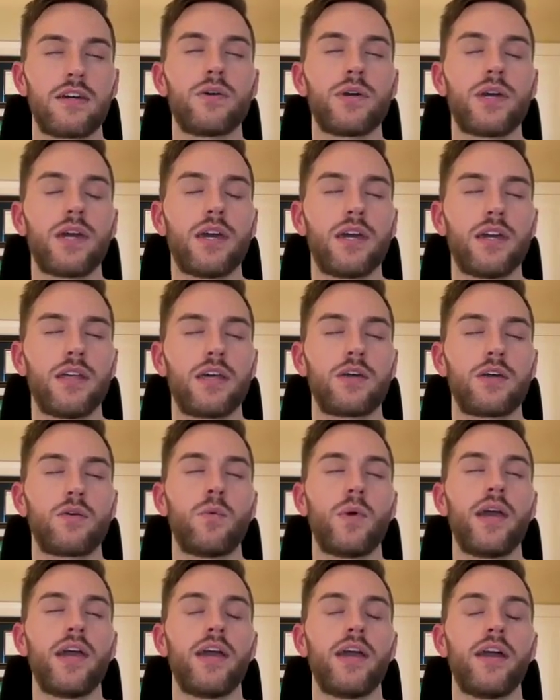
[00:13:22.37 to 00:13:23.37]
okay, like
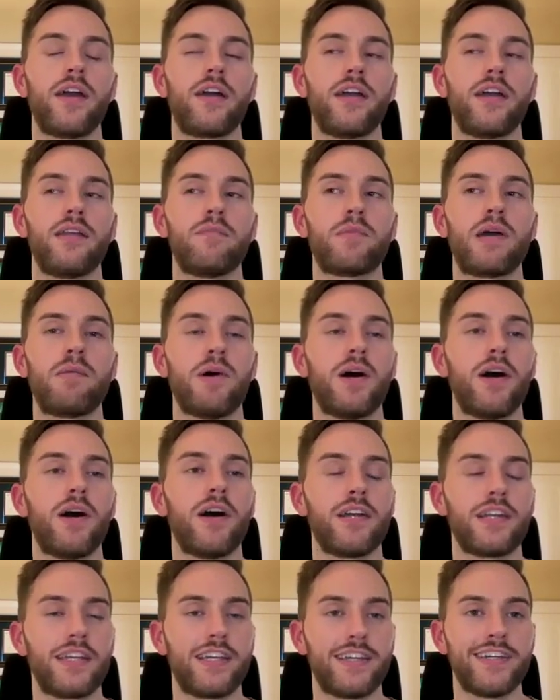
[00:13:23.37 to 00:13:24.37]
where in my
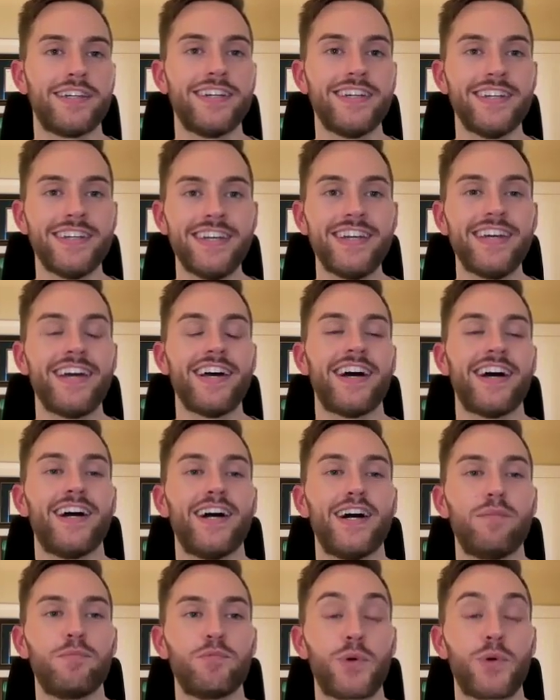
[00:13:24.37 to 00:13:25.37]
body
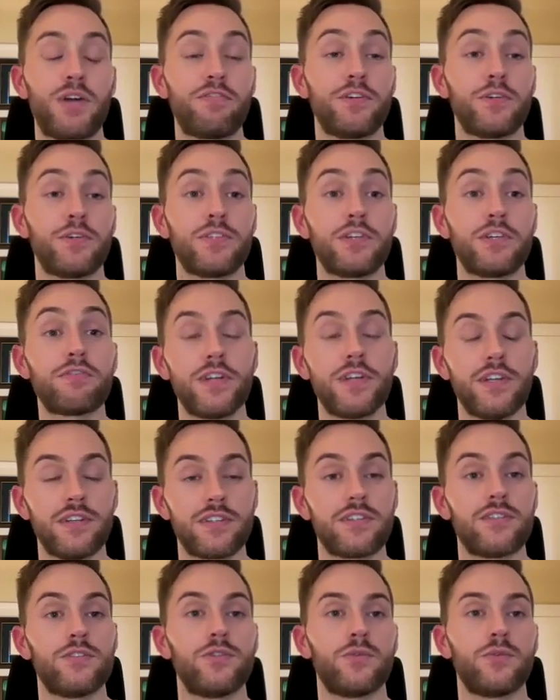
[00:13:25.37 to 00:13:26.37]
do I feel
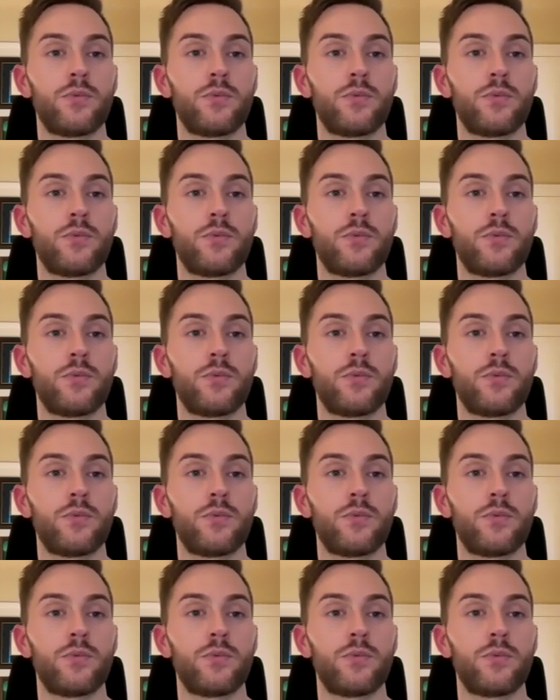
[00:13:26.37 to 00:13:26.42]
different?